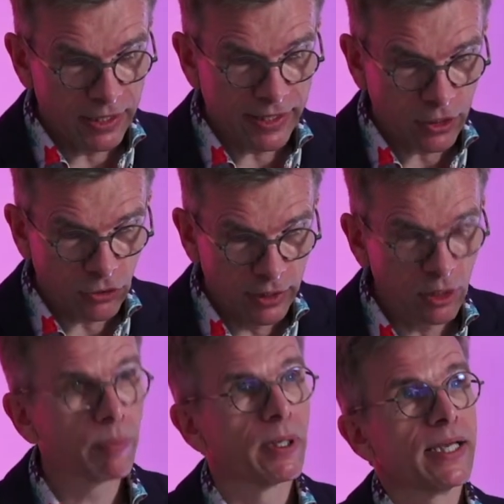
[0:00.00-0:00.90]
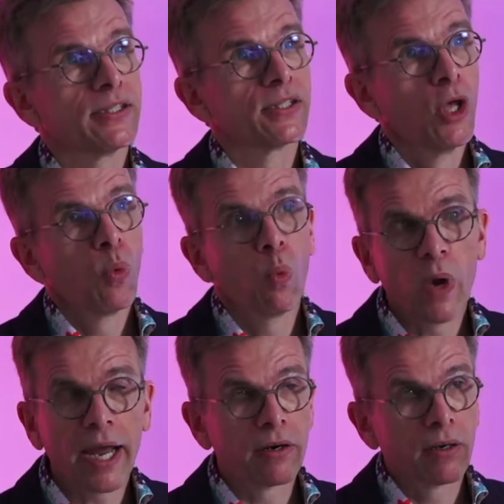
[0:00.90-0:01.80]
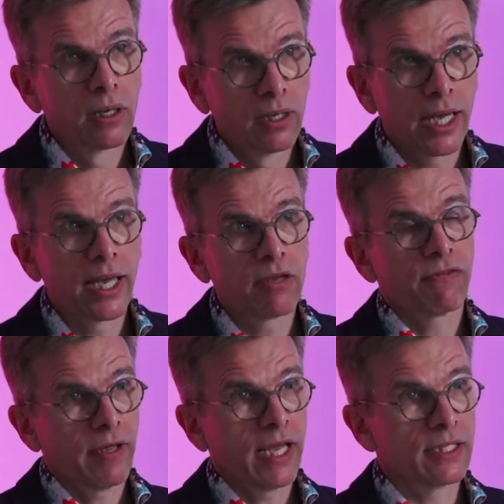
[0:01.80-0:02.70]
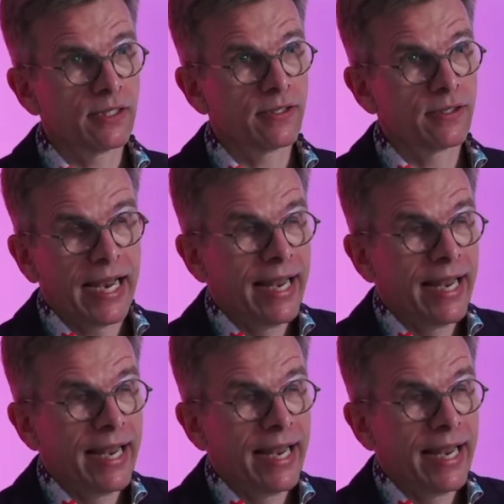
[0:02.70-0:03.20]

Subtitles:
is actually the place where life existed.